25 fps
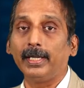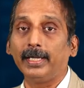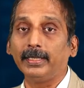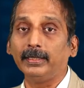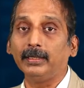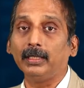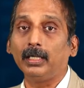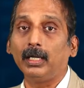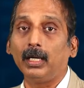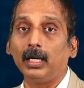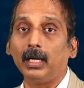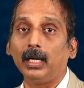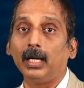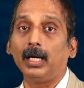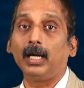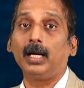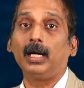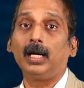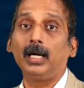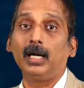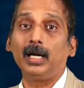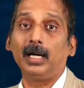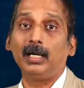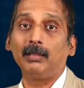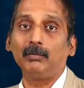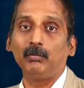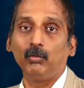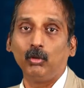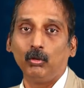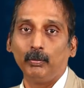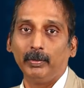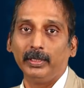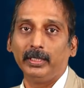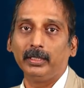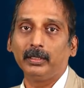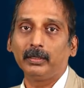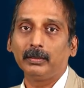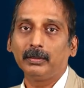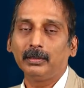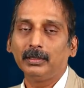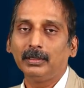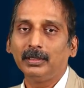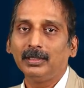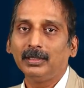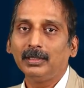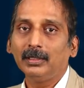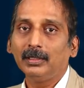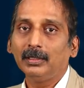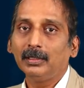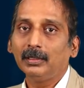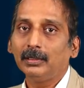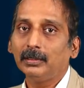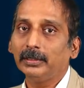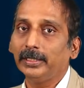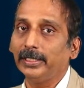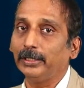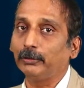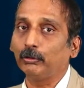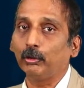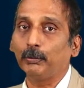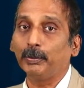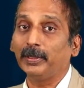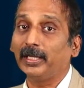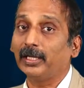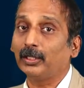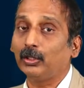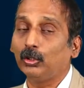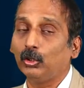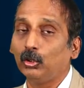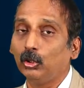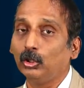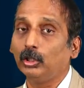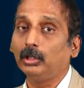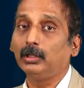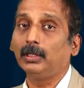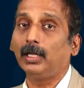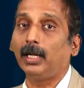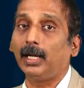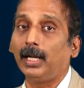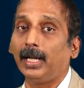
an aha moment, it would be a good